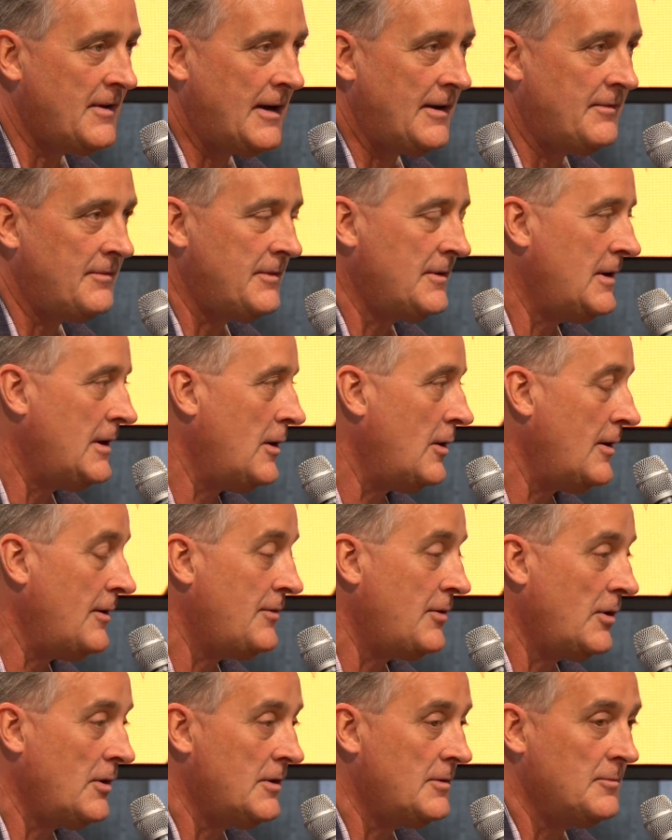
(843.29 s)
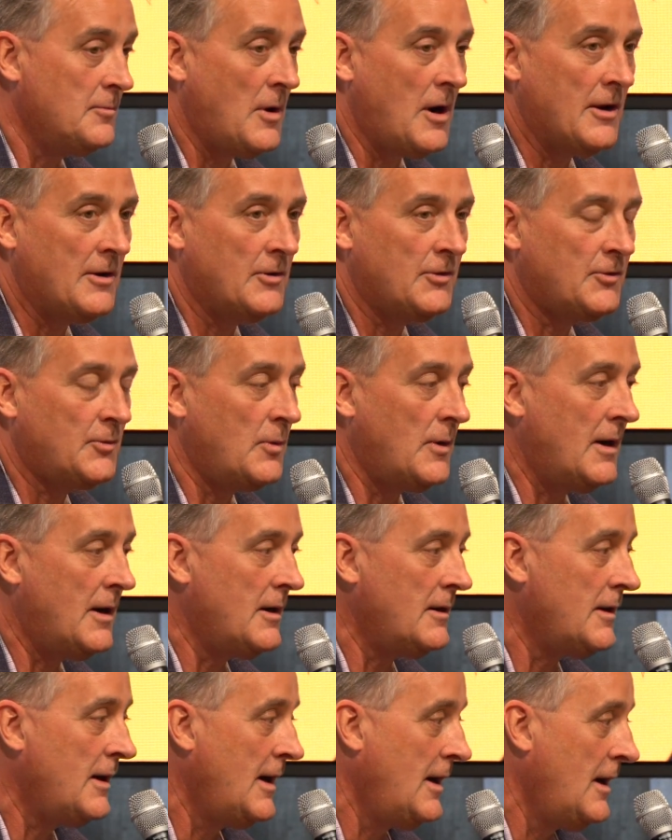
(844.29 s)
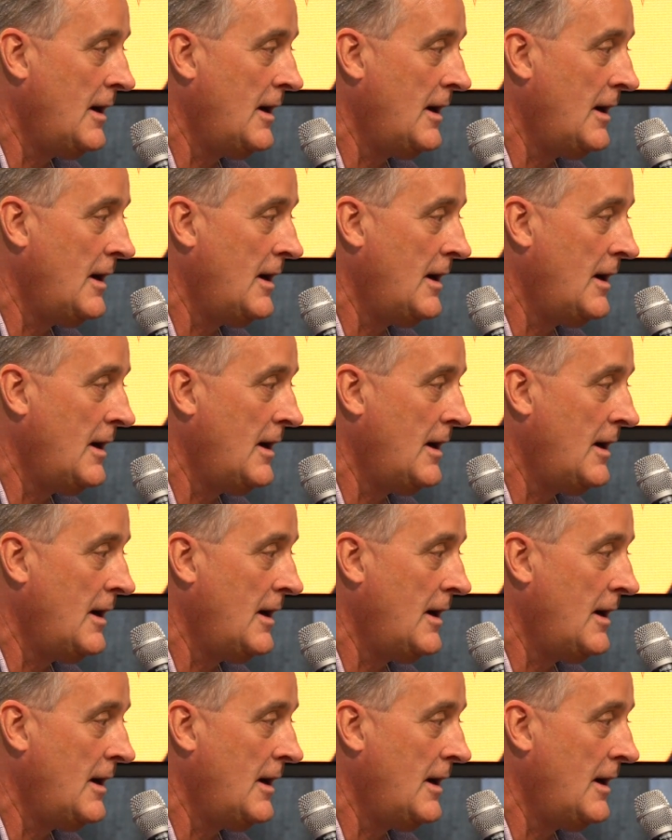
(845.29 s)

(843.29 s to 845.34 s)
I've heard models where